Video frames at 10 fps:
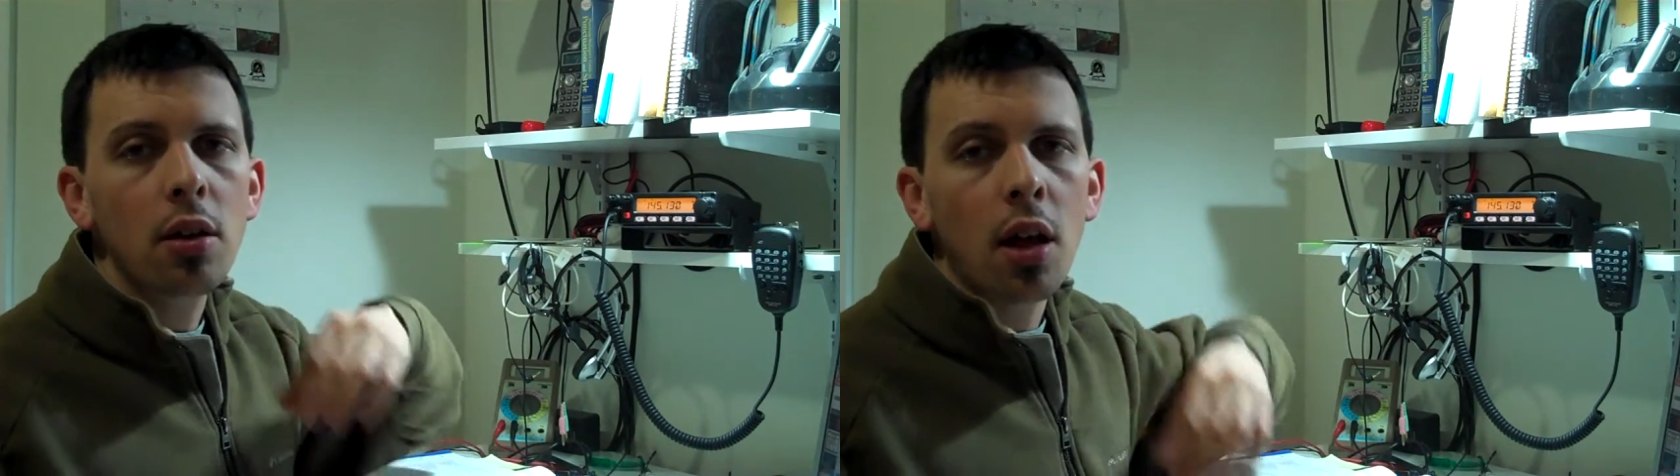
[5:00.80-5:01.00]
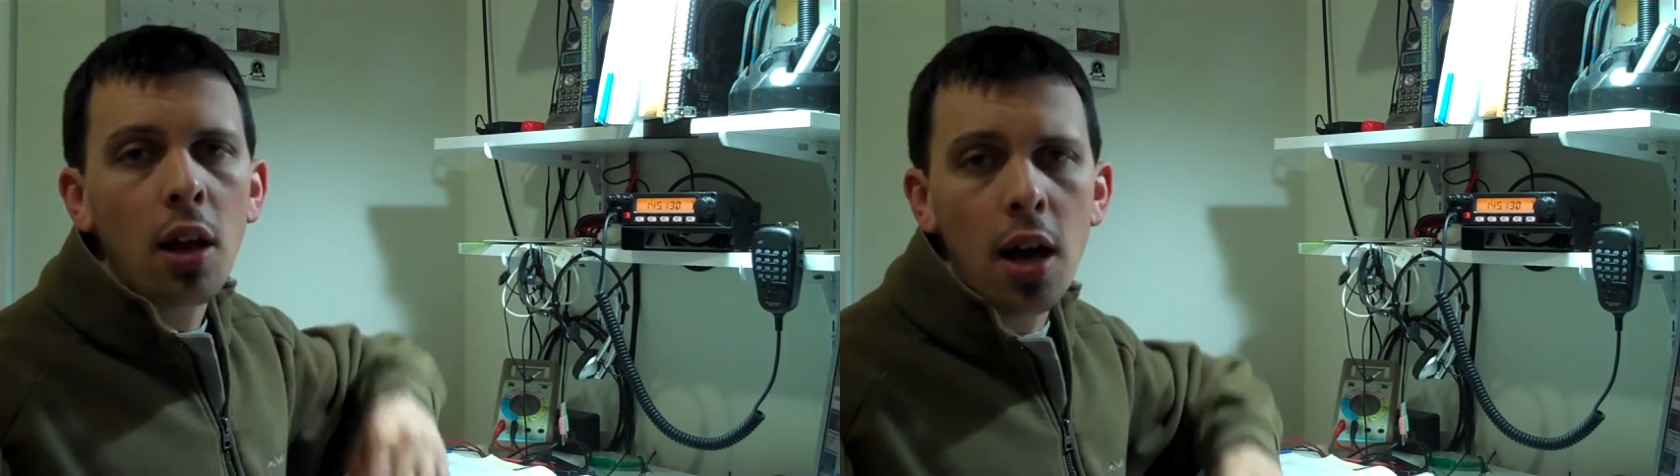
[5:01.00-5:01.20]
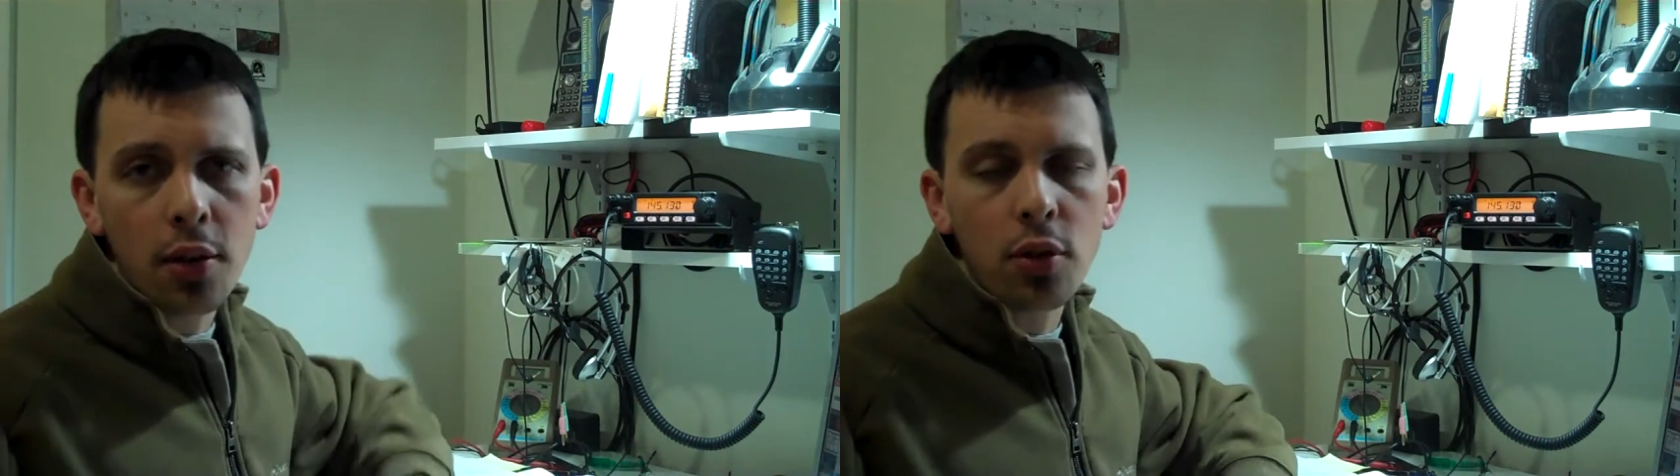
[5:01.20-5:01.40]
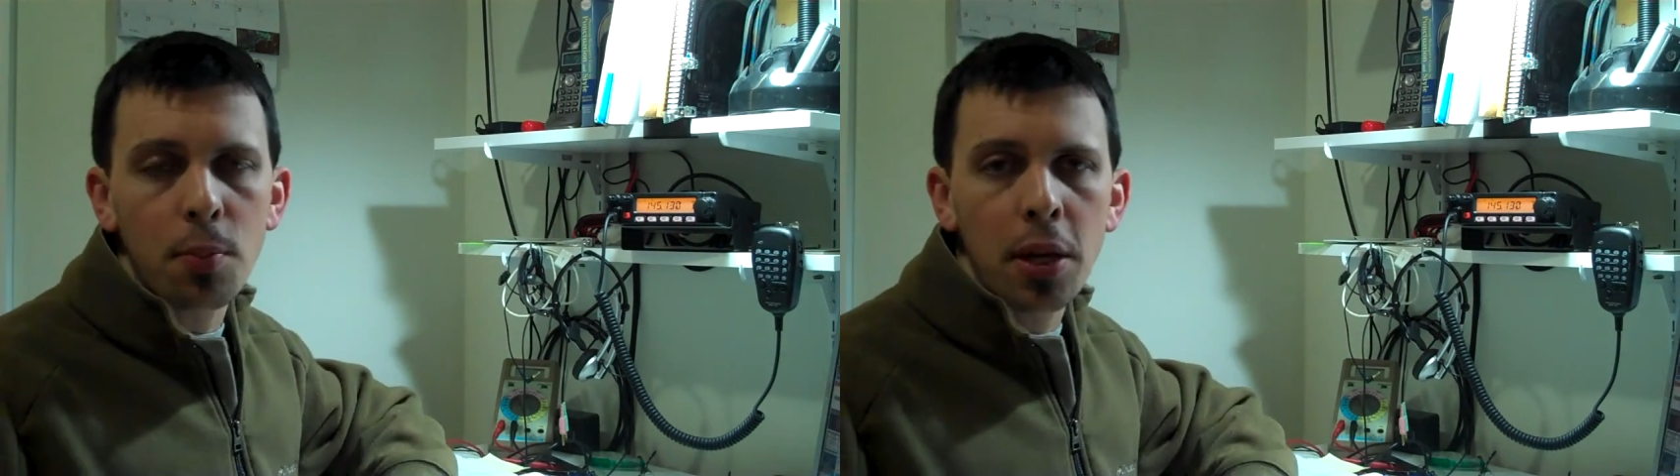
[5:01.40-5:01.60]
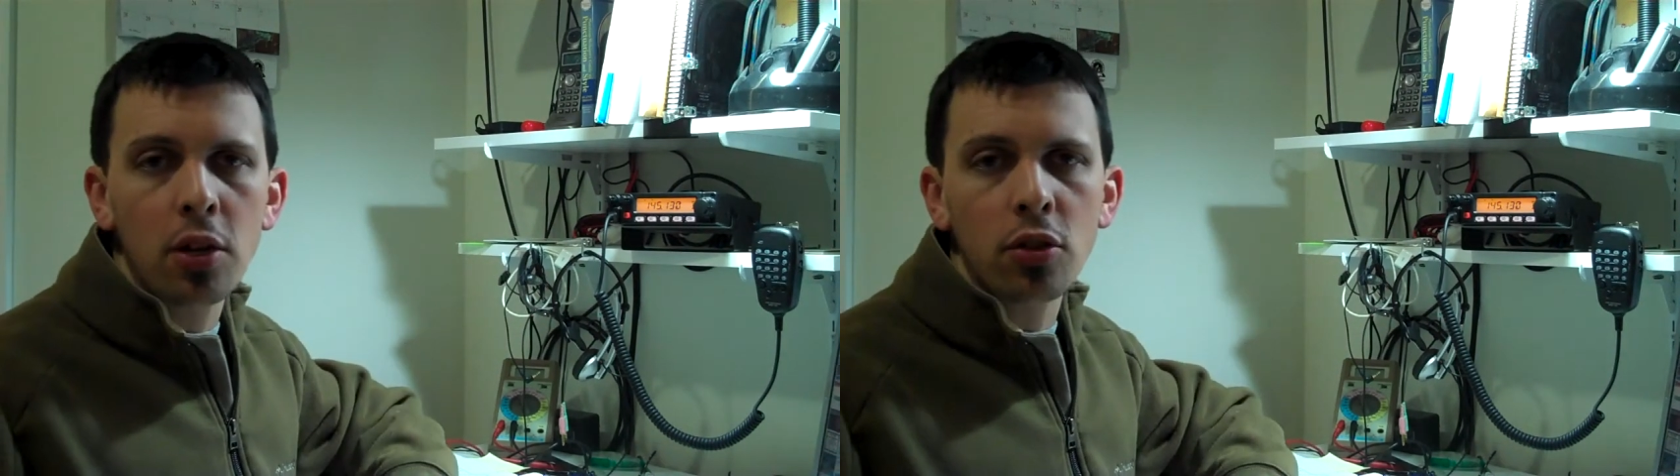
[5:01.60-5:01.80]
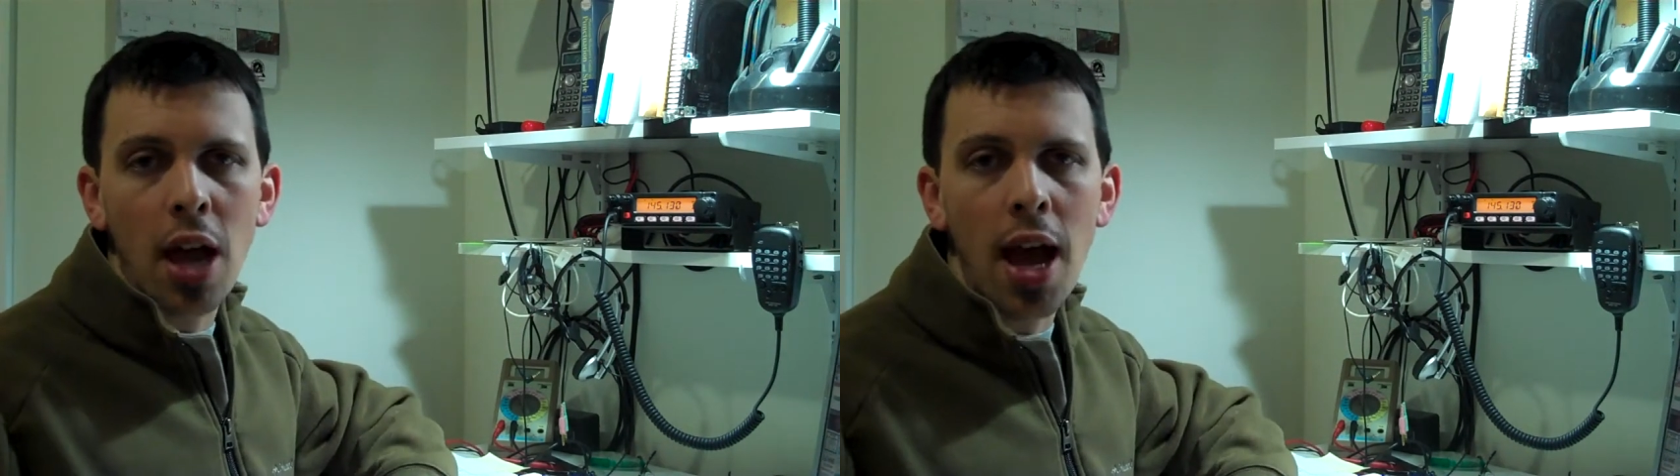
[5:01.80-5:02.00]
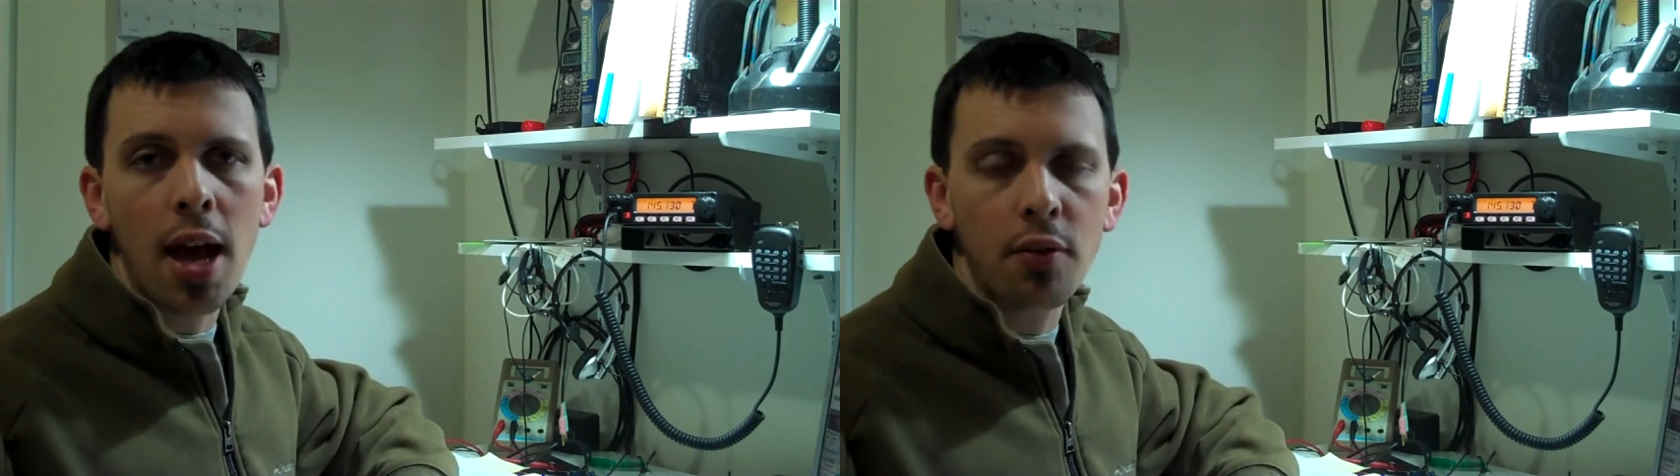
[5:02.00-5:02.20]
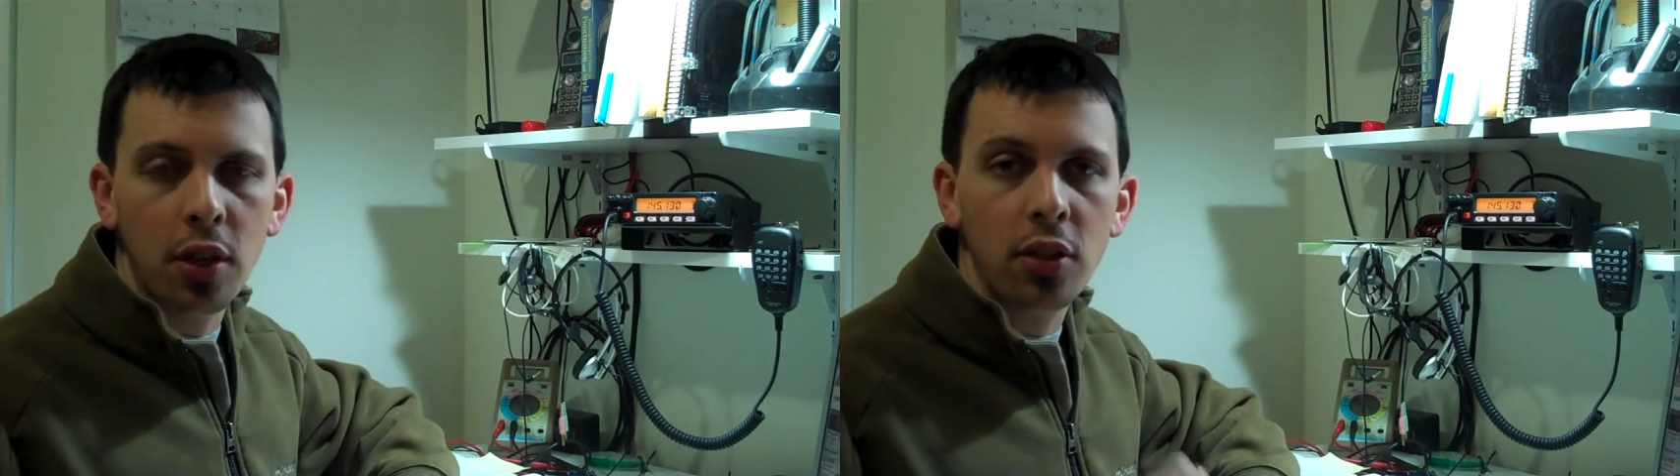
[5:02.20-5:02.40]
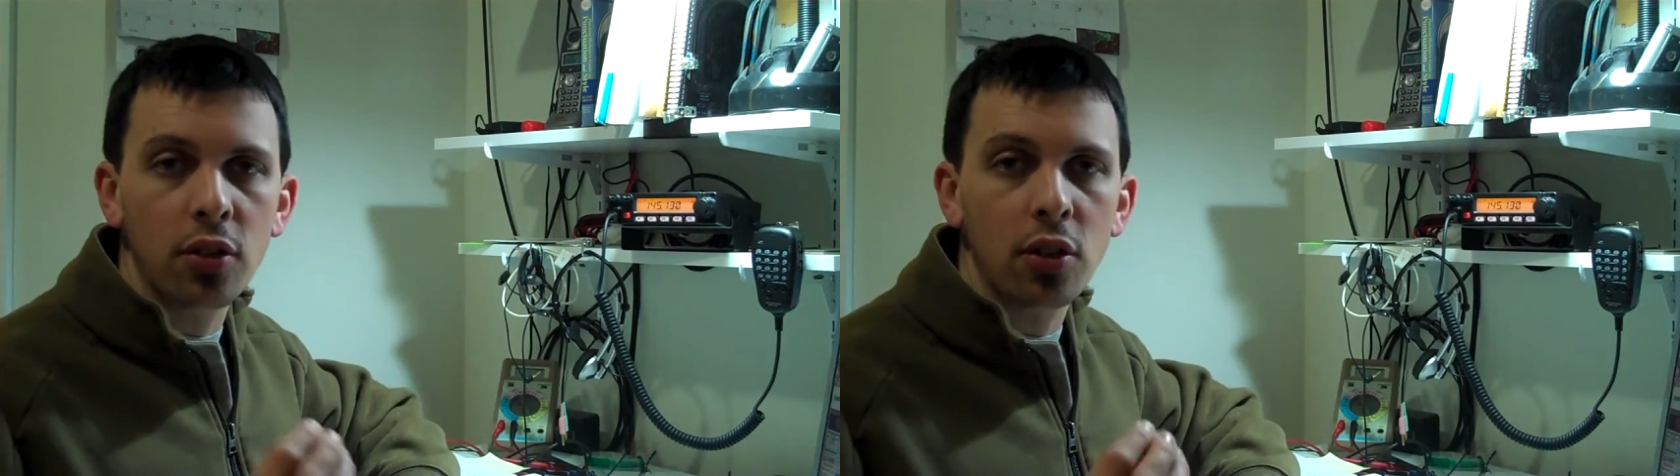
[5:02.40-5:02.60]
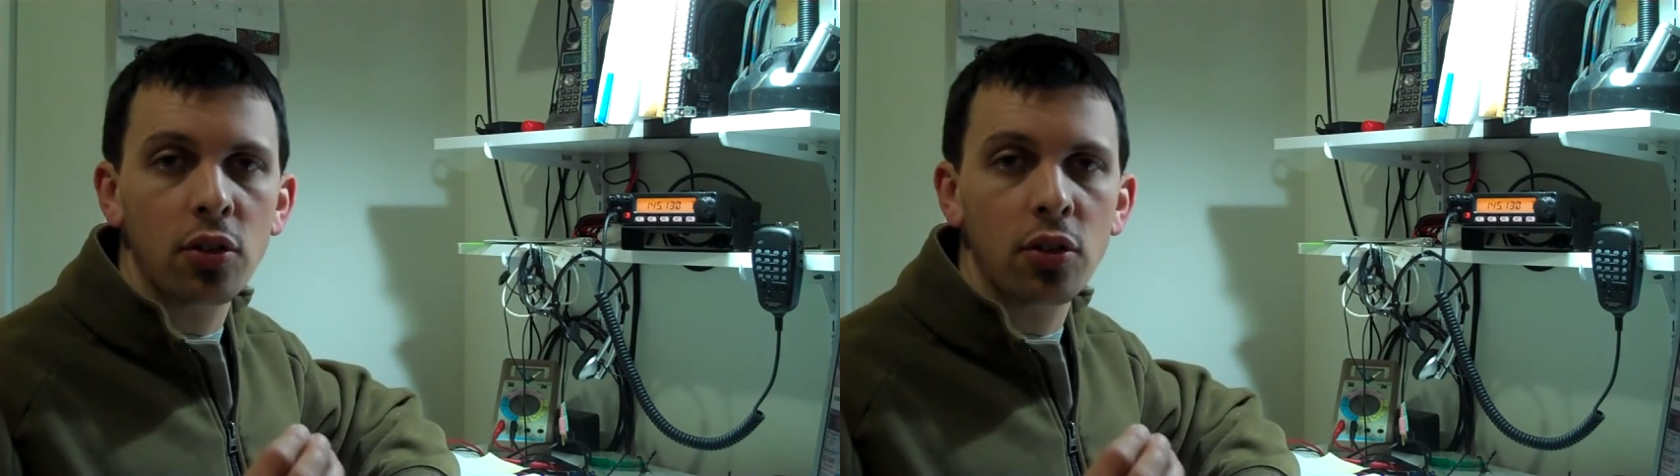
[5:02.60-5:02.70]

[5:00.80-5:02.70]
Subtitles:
a lot of repeaters have these